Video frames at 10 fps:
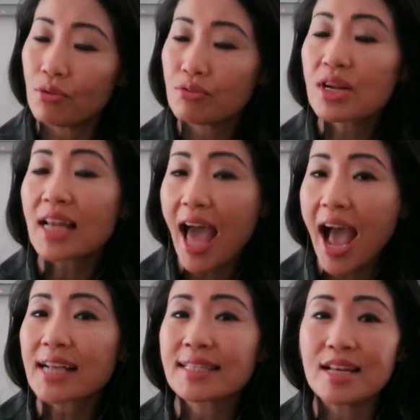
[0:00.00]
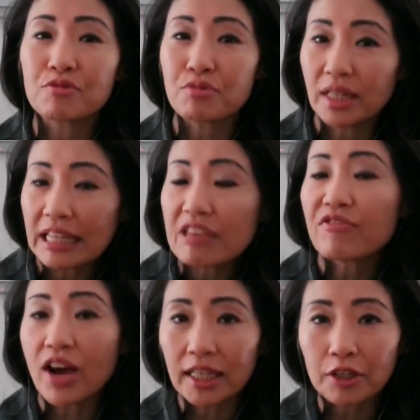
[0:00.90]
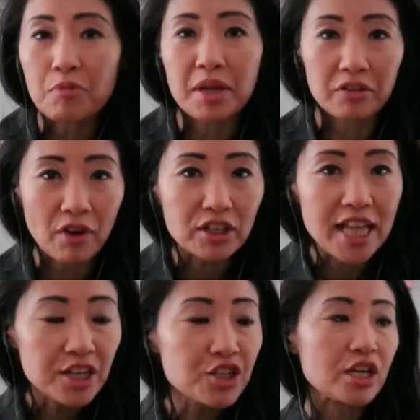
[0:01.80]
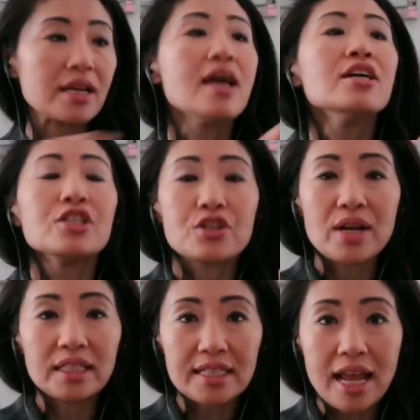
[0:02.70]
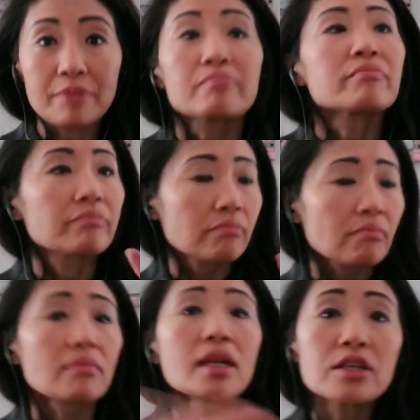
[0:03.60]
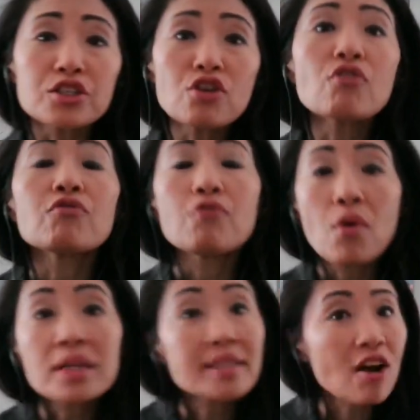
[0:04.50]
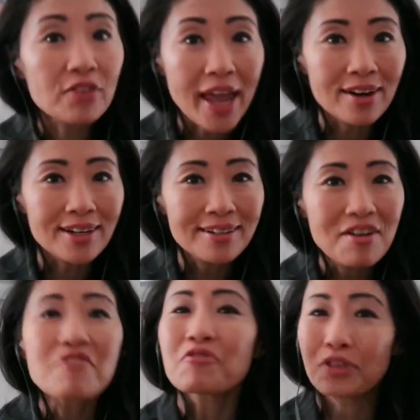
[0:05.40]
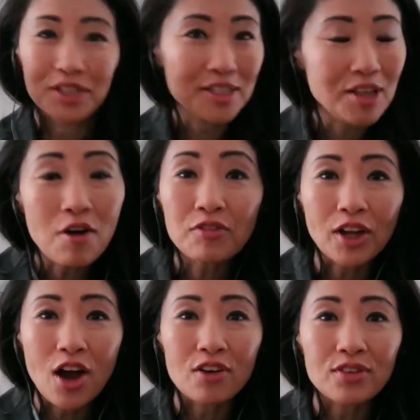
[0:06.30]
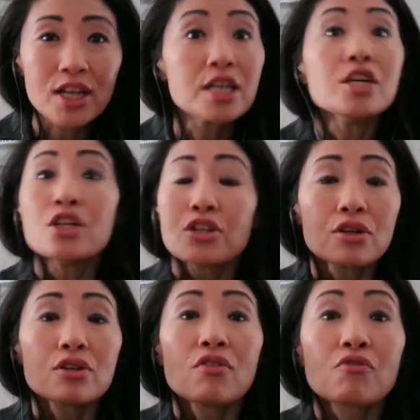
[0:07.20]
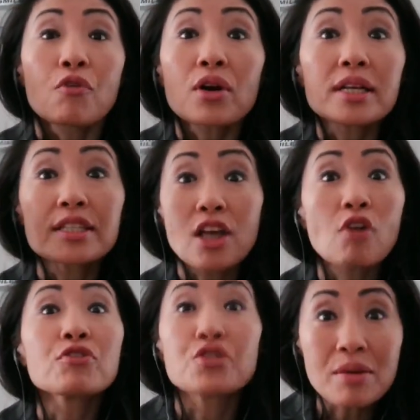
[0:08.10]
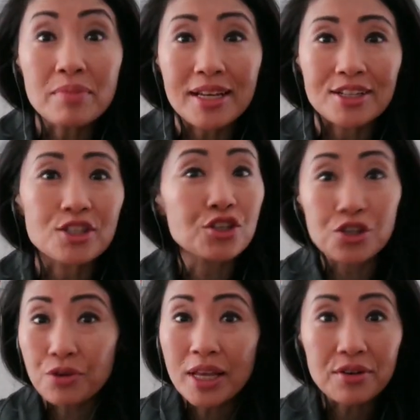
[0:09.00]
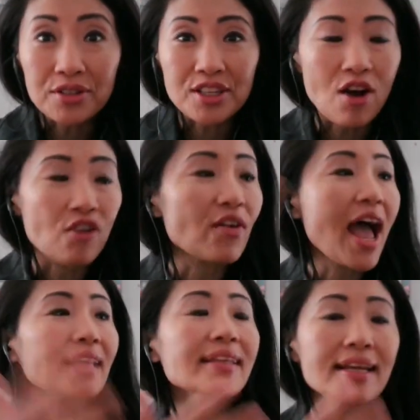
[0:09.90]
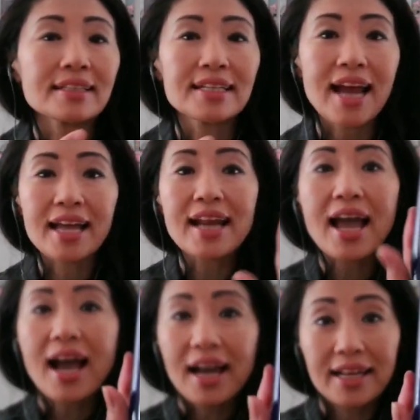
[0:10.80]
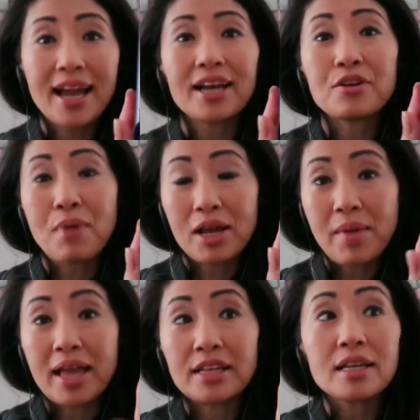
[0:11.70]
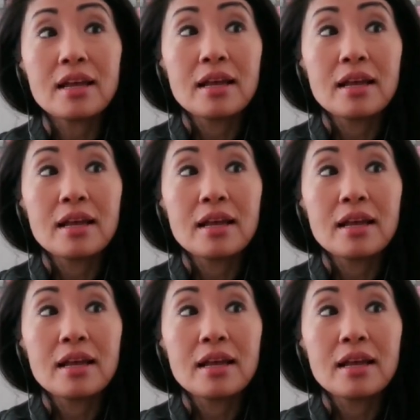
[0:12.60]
relax and relieve a little bit of our tension during the day. So for self-care, for self-love, for self-treatment, to treat yourself at the end of the night, I highly, highly recommend